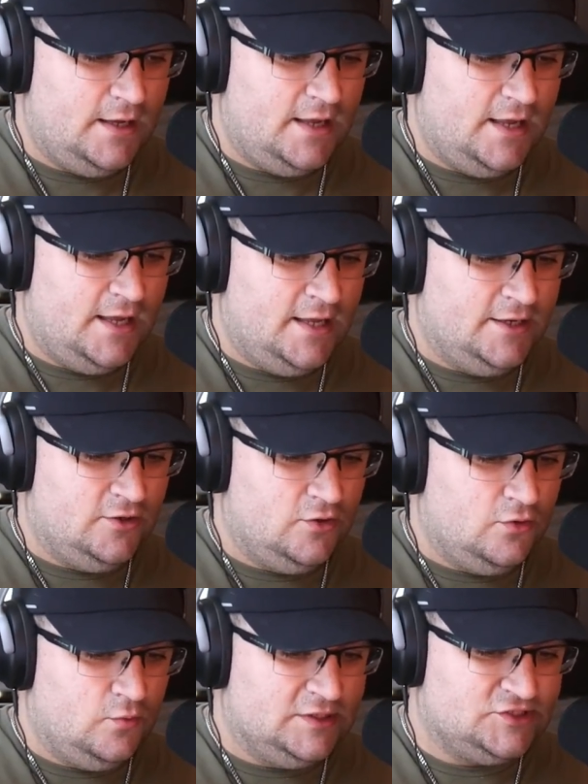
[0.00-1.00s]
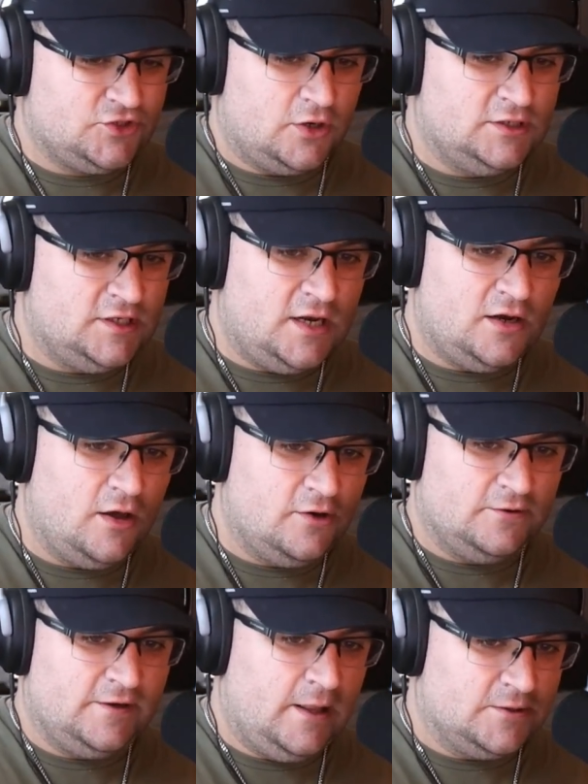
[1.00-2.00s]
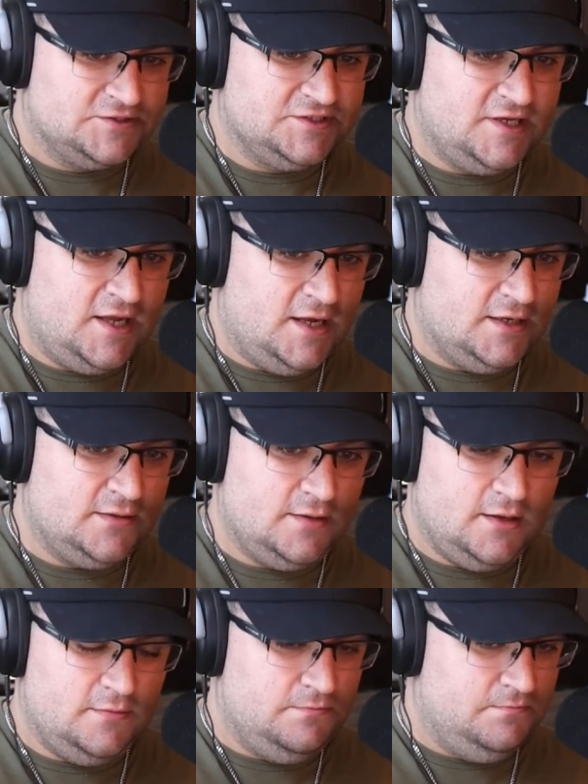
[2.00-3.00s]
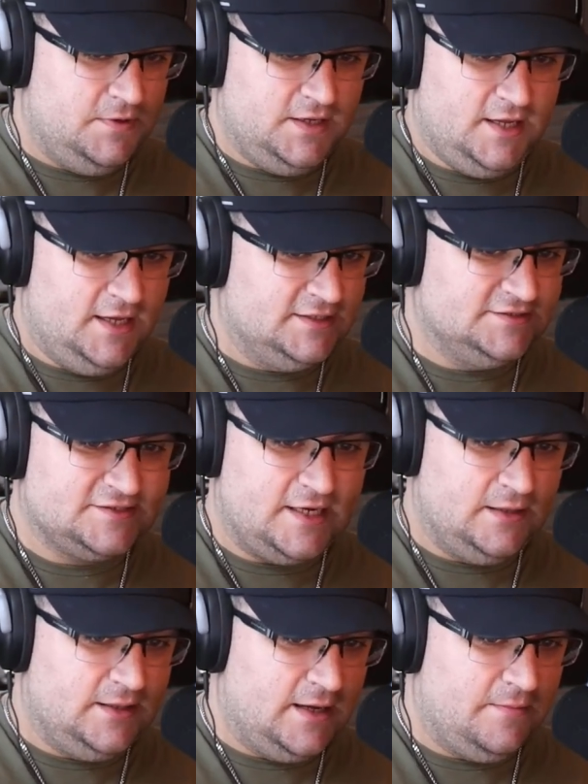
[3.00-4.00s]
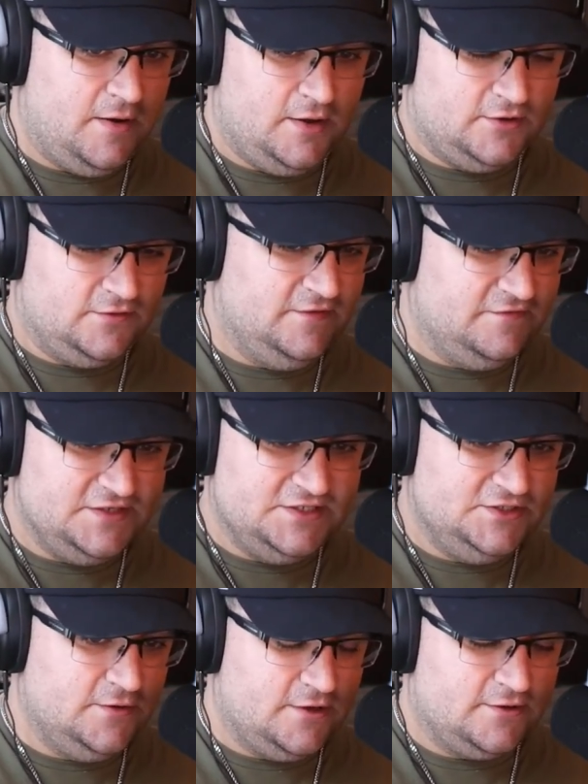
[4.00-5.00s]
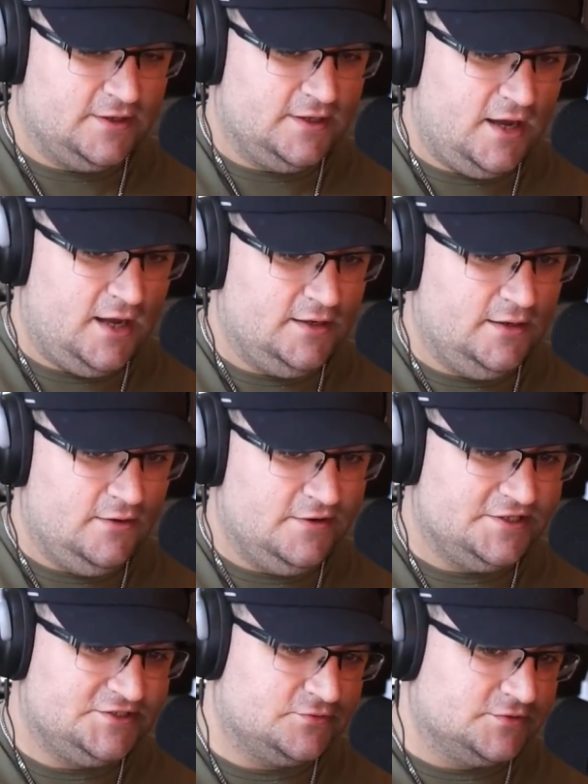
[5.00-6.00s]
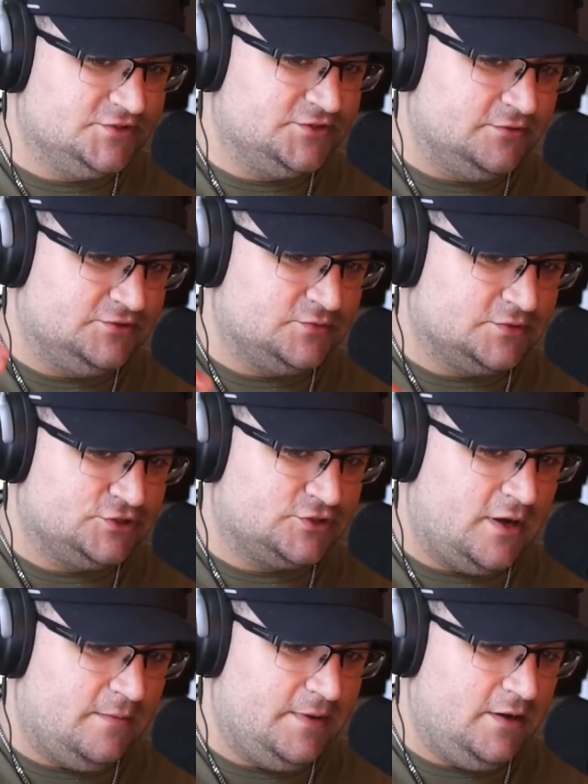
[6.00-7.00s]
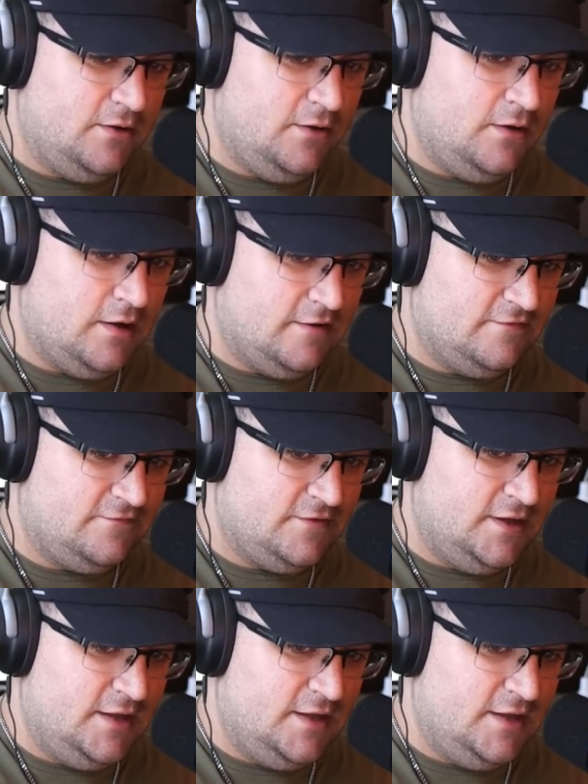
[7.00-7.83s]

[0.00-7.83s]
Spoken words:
And we started at $100 a day and began scaling up 150, 200. I noticed results were dropping off.